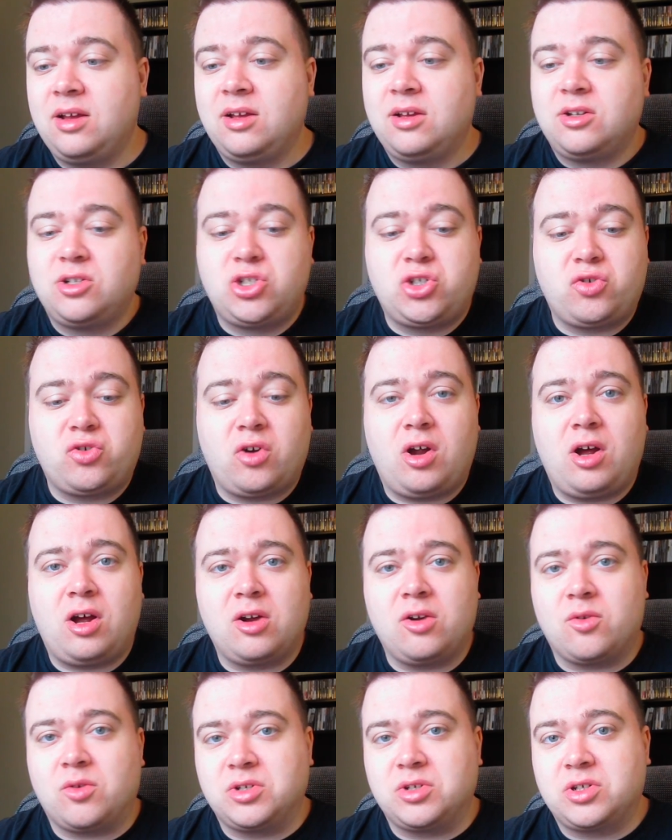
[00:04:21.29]

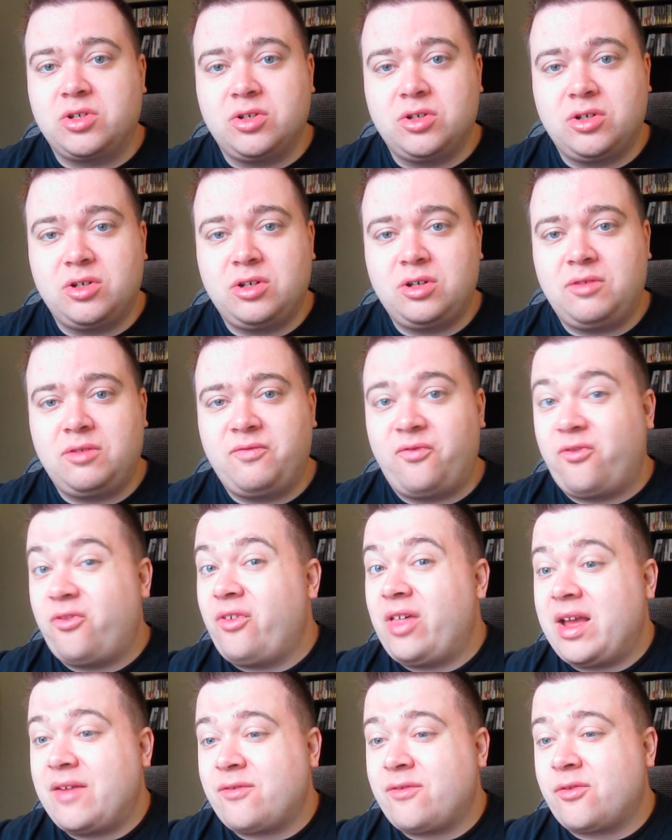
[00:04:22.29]
strong or as good,
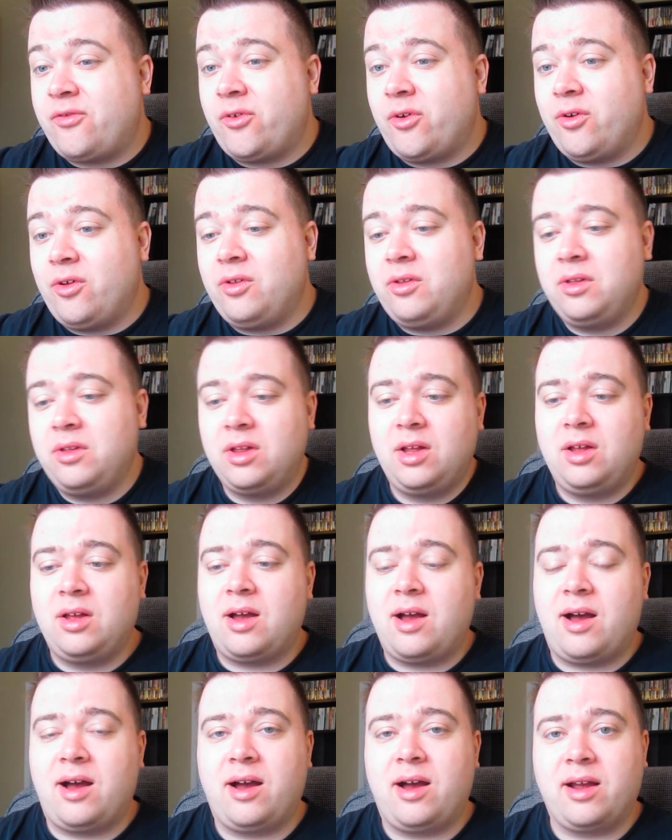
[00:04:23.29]
flavorful.
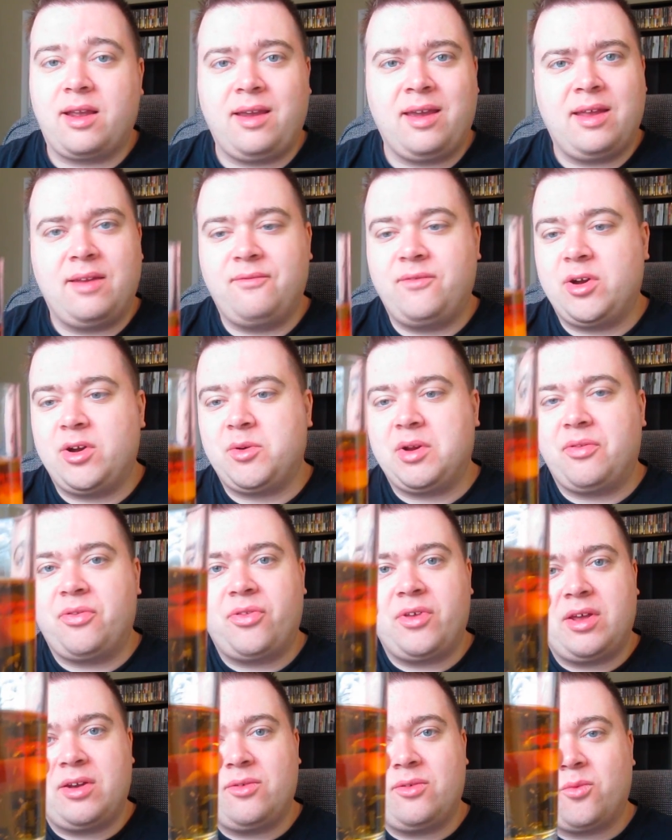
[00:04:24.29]
Again, very
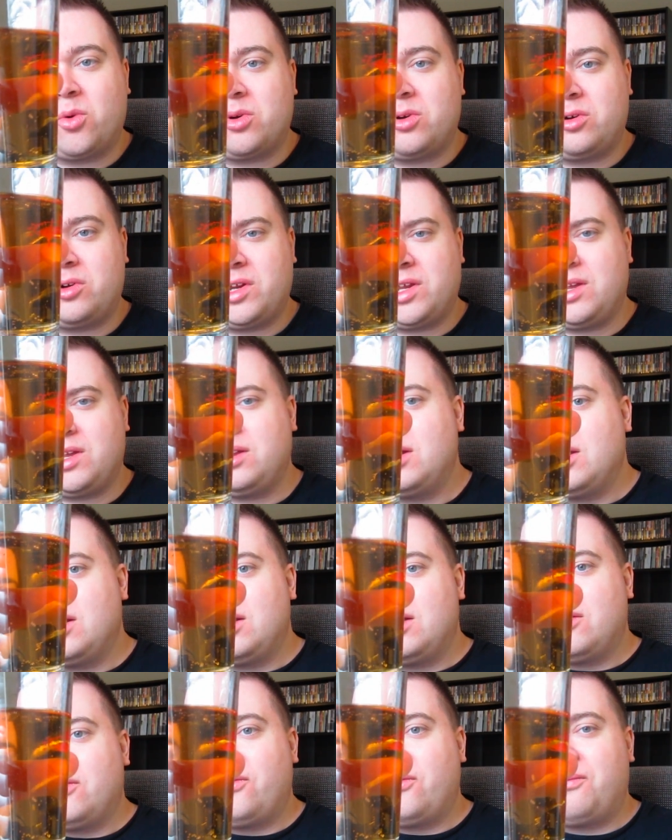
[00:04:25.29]
thin, watery,
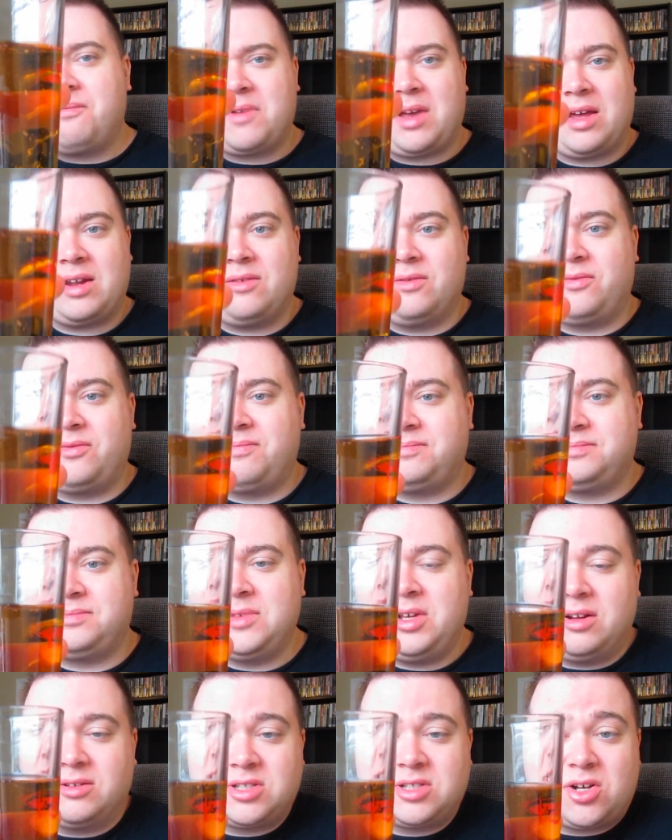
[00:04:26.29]
kind of,
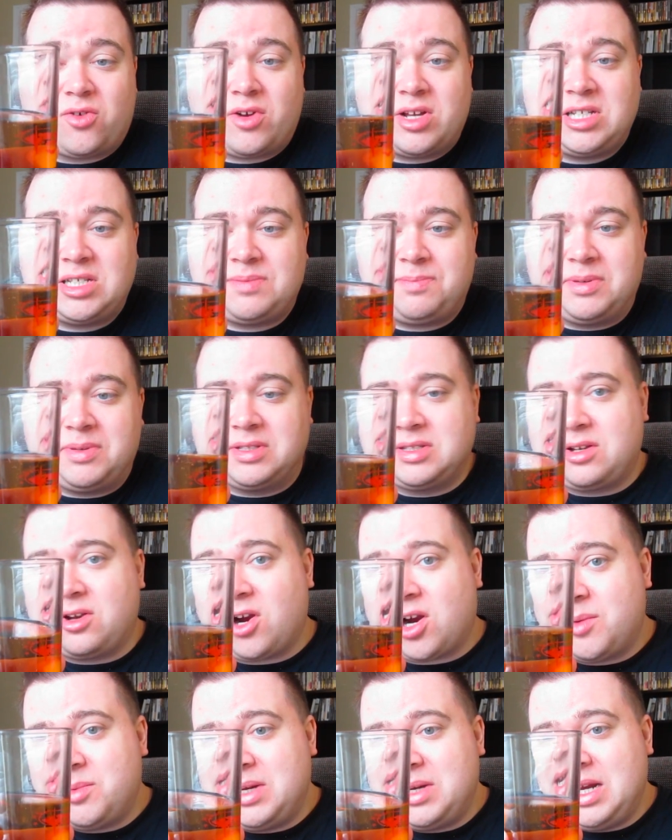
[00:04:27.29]
it's crisp, it's
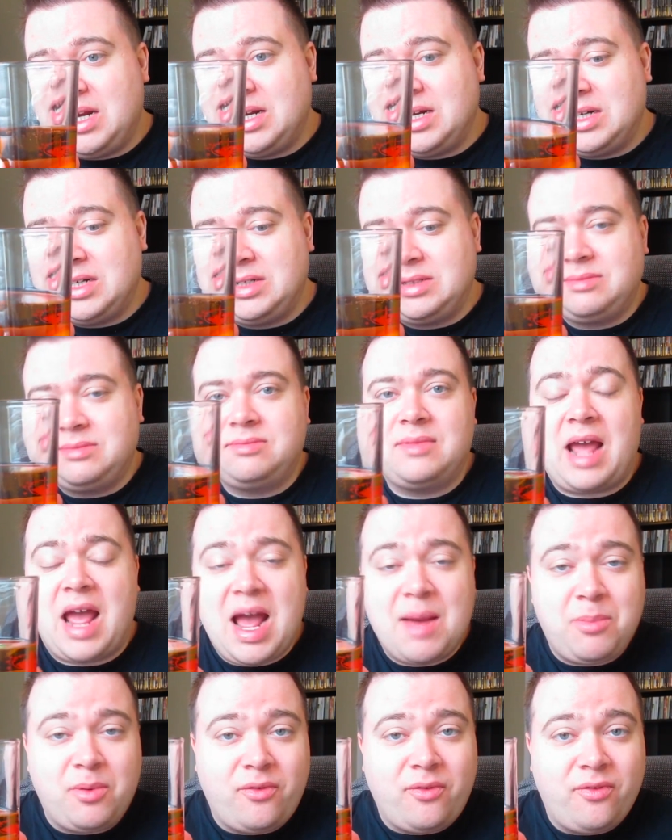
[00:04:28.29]
carbonated,
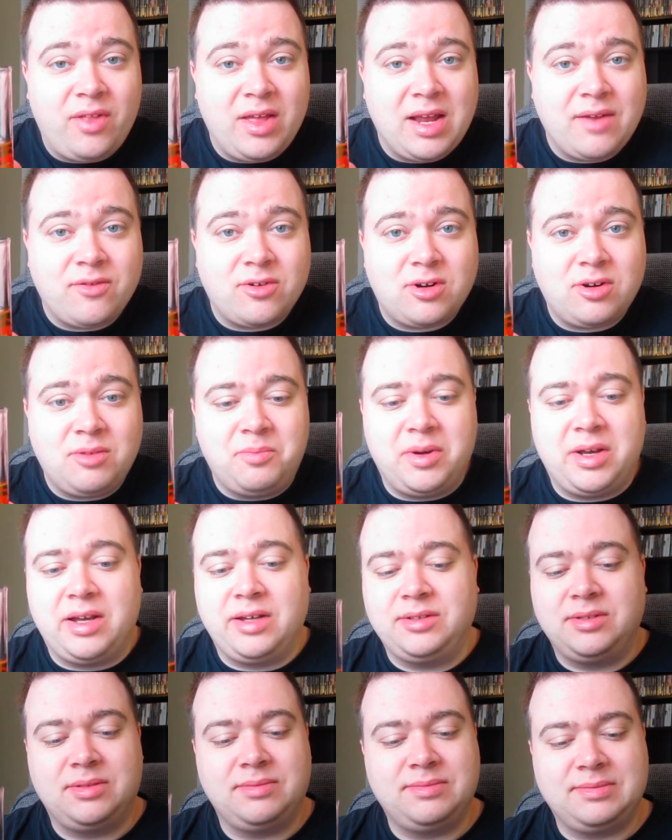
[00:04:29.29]
apple flavor,
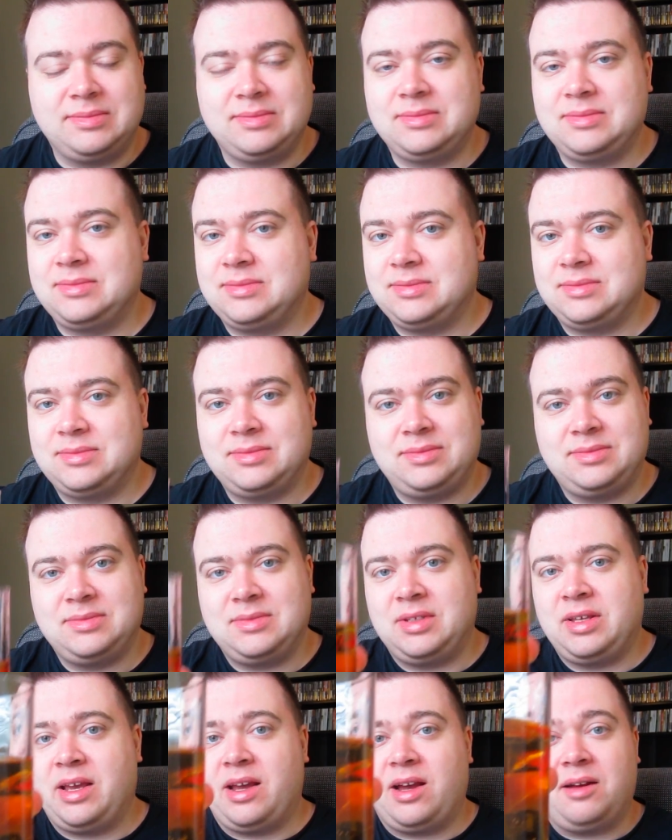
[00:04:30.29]
but
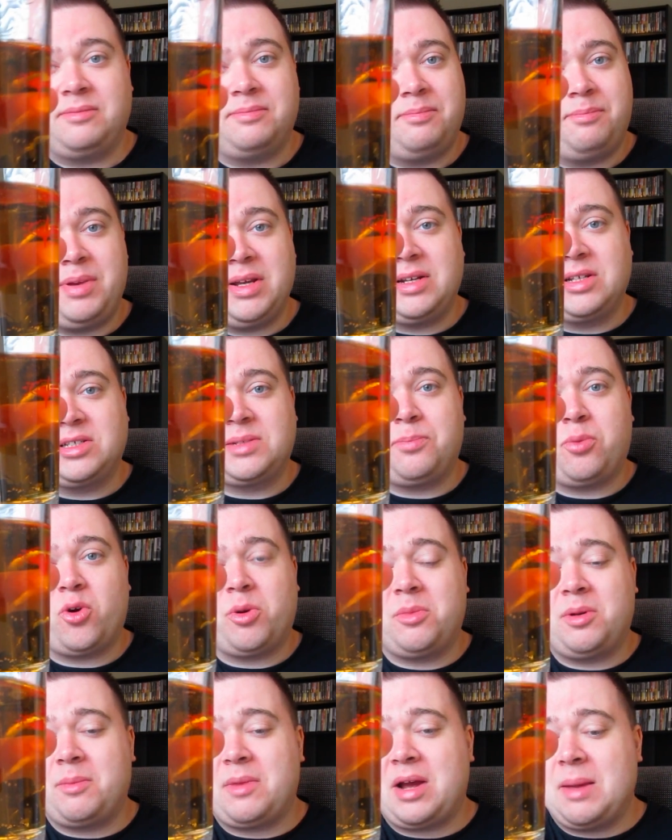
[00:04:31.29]
yeah, big
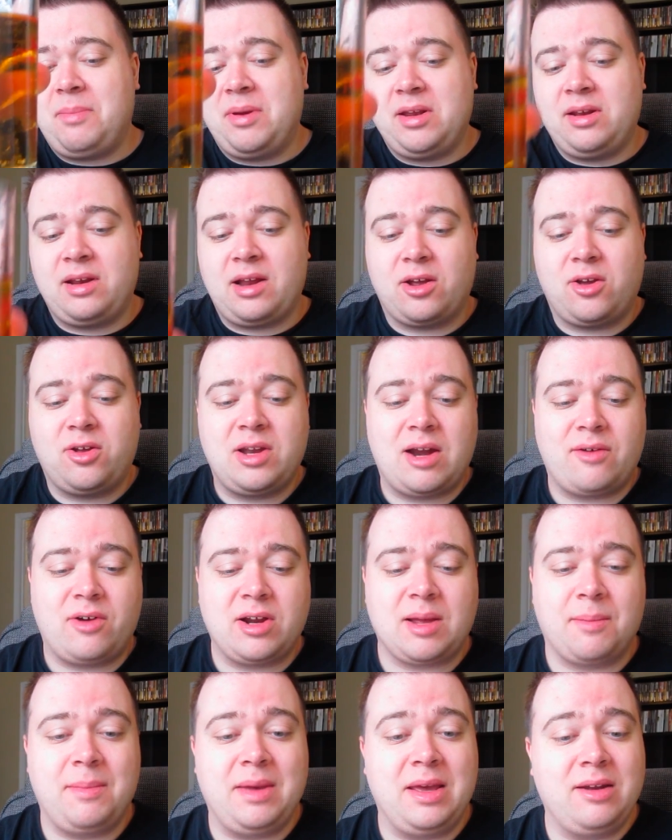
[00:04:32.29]
disappointment in my opinion. I could not
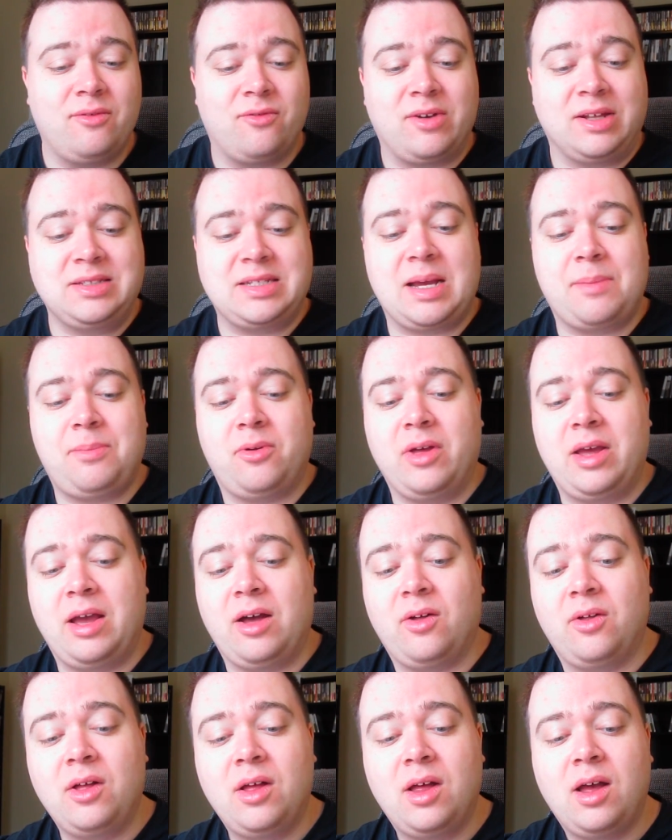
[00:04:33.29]
recommend Red's Apple
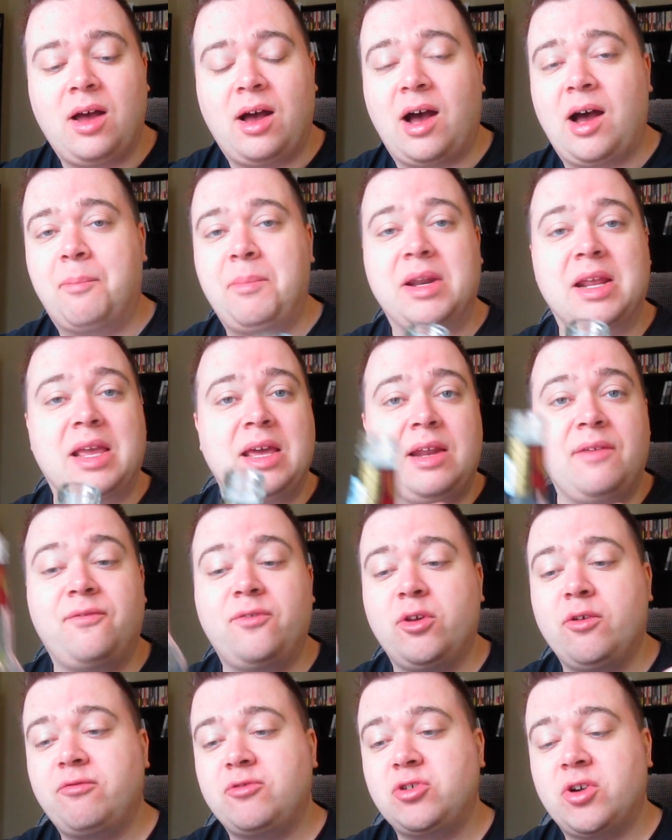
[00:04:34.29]
Ale. But again, if
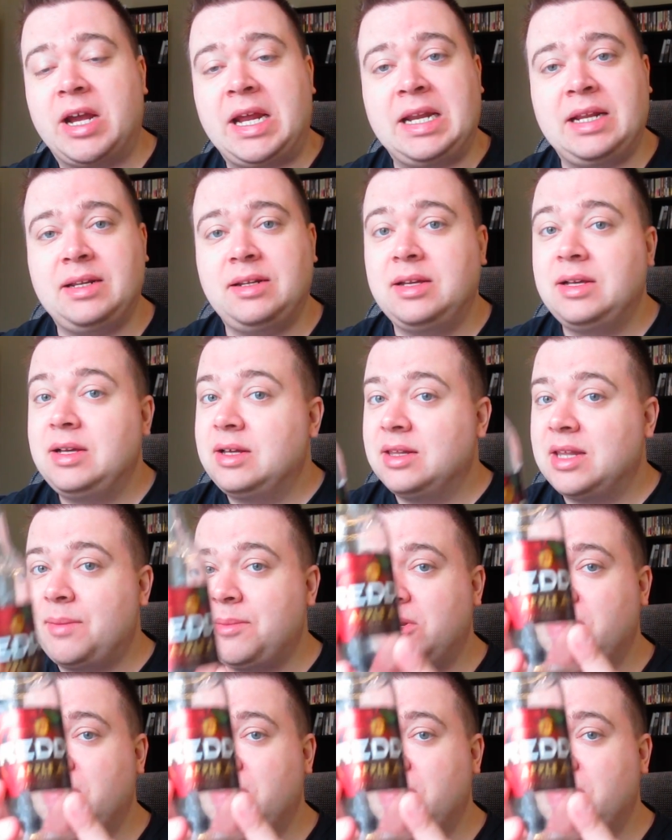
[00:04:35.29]
you've tried it, let me